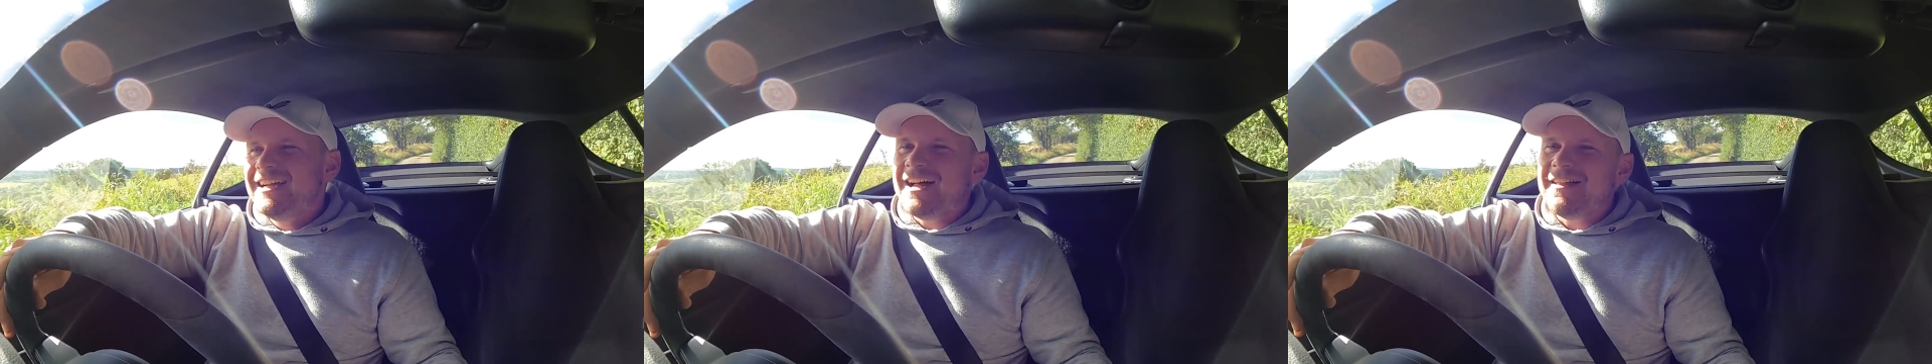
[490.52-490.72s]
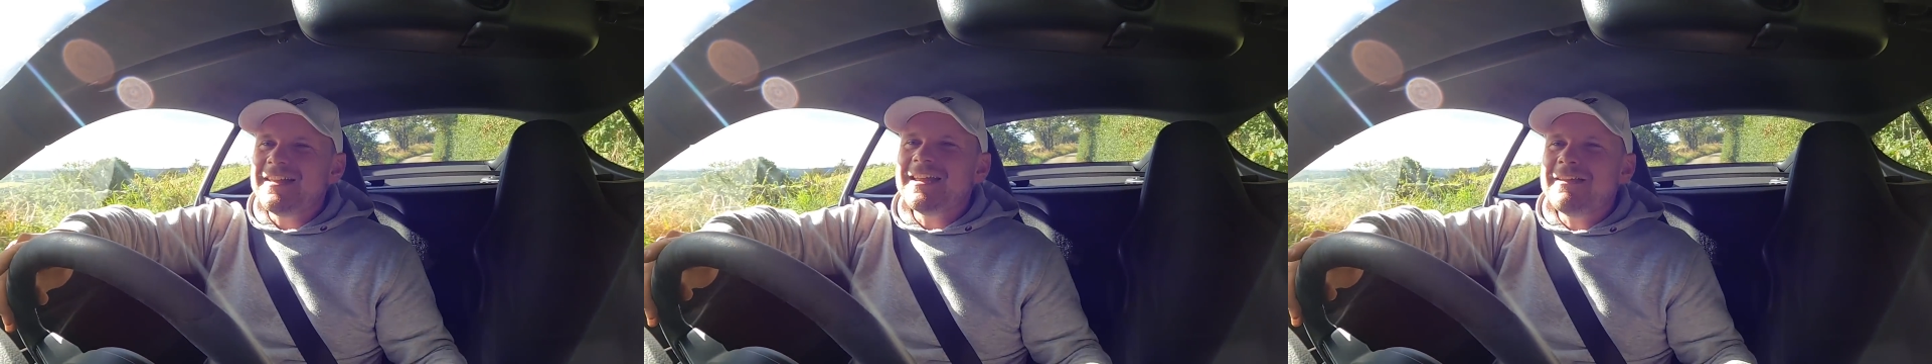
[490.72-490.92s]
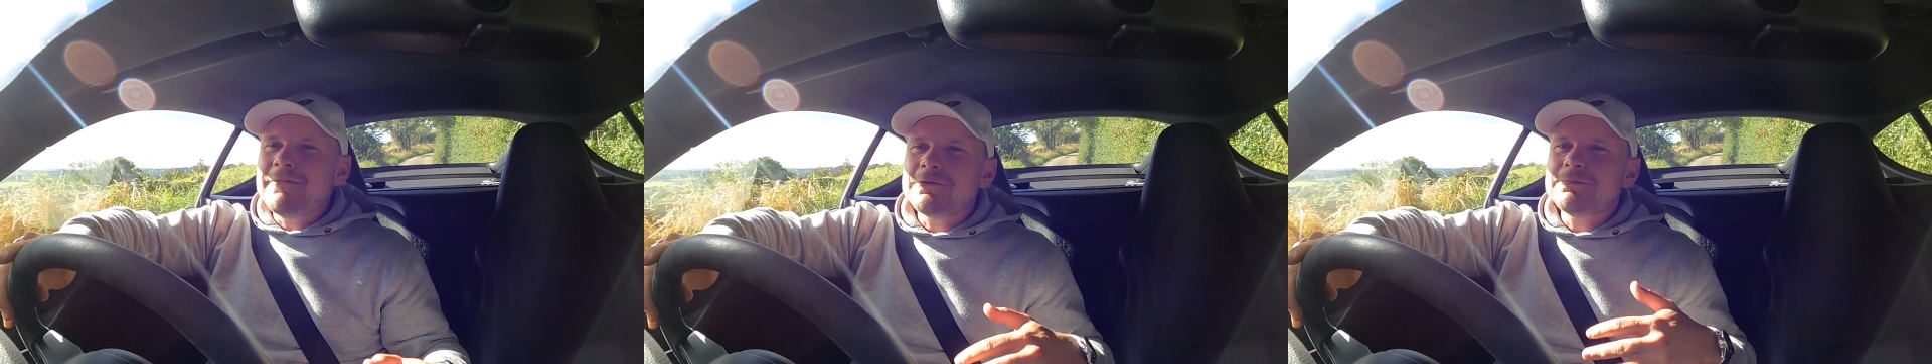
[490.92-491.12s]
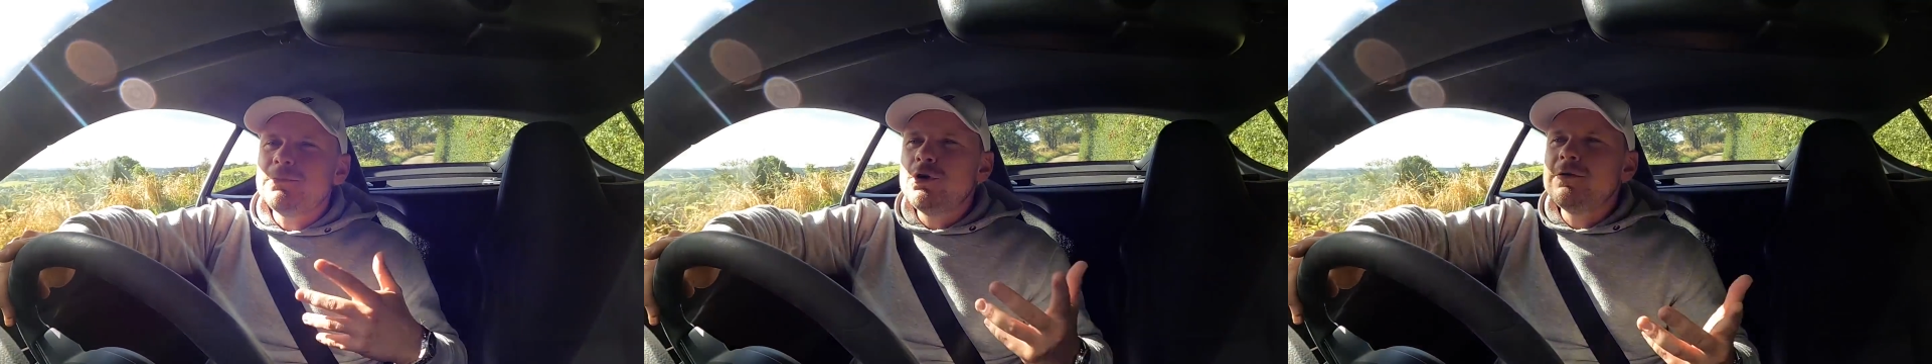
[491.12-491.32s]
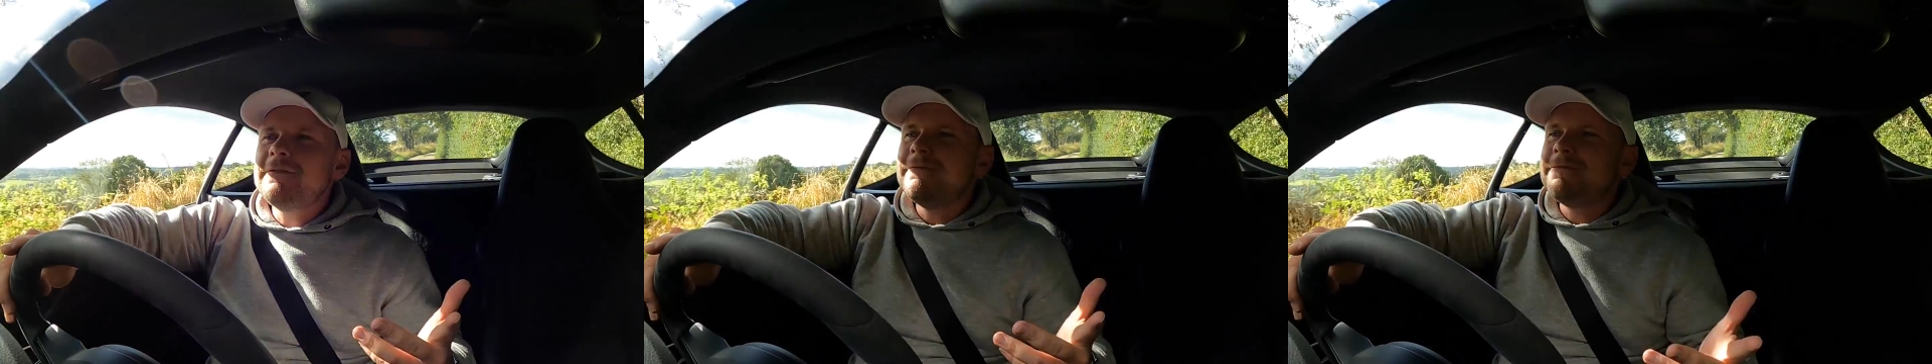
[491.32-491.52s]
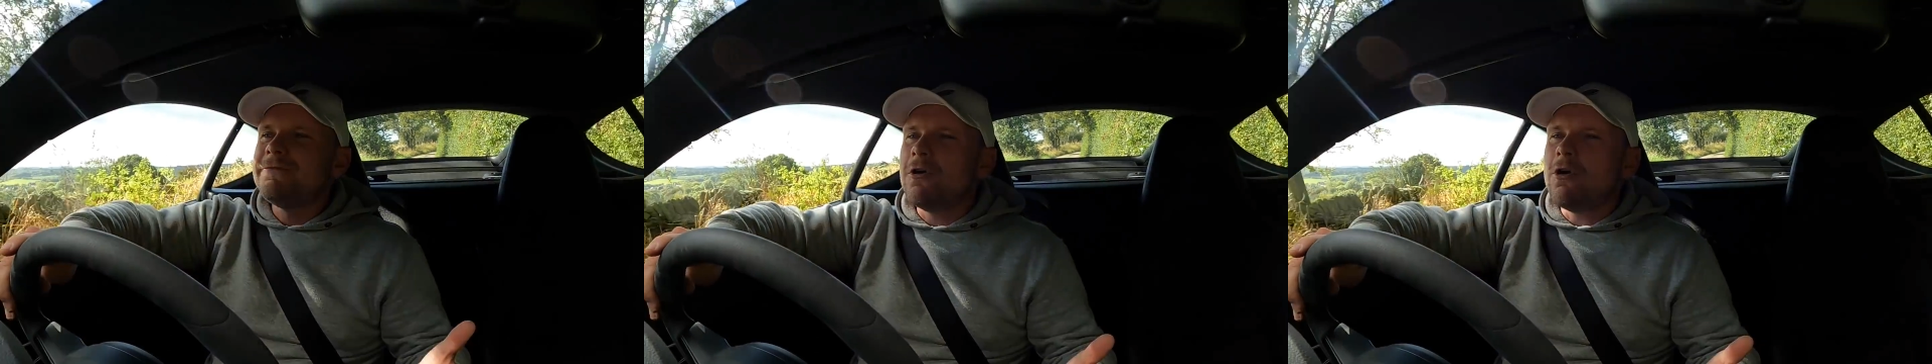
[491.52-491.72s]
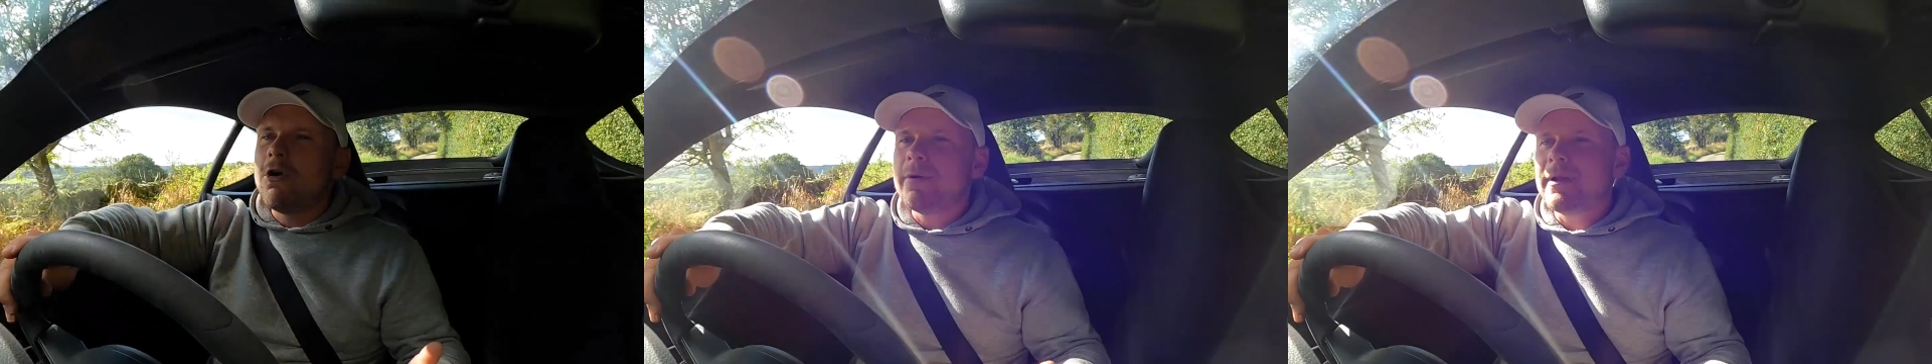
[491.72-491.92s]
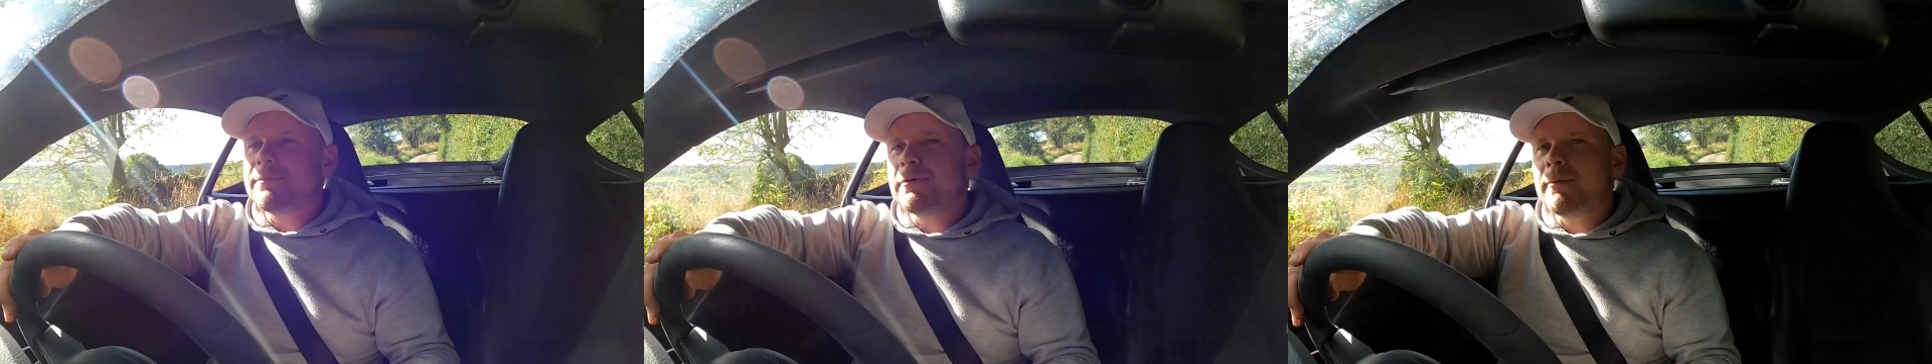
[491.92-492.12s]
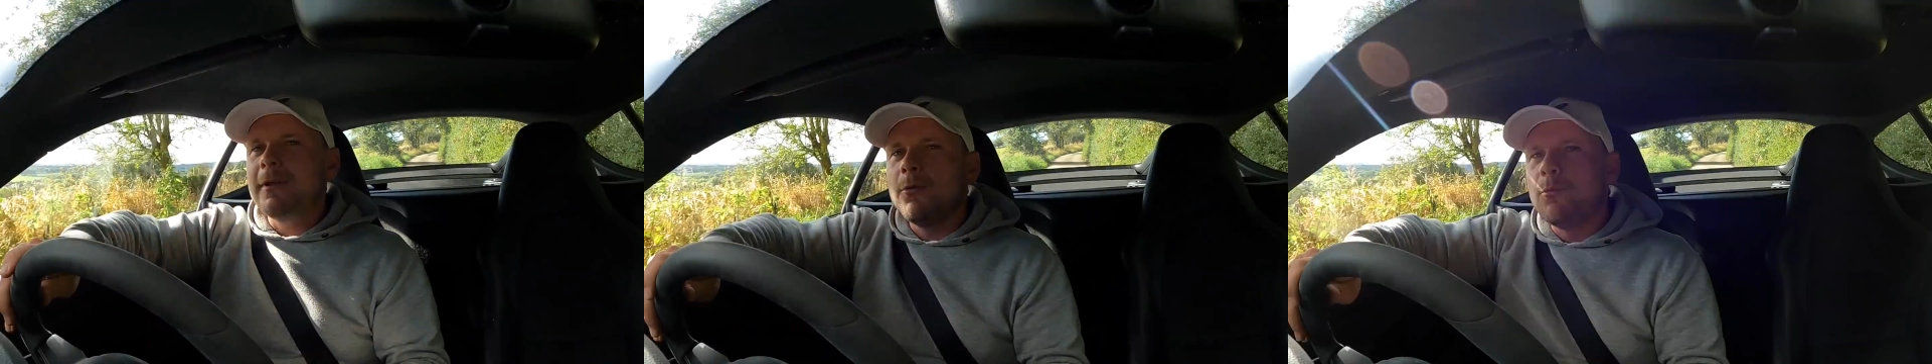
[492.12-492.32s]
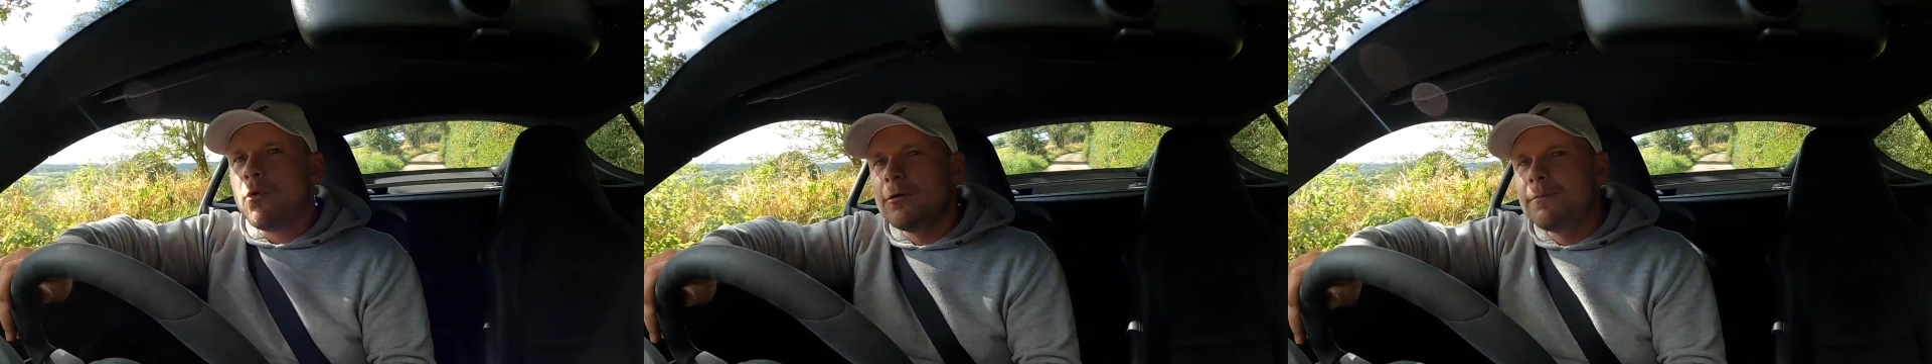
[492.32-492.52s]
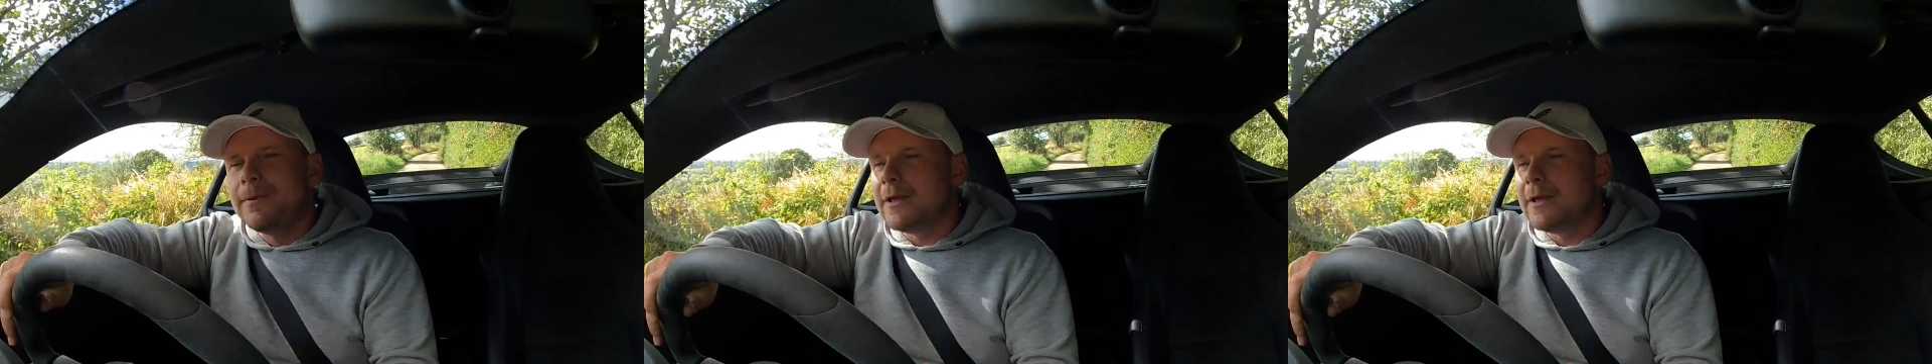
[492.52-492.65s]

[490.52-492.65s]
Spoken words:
I think if I was moving forward, I probably would,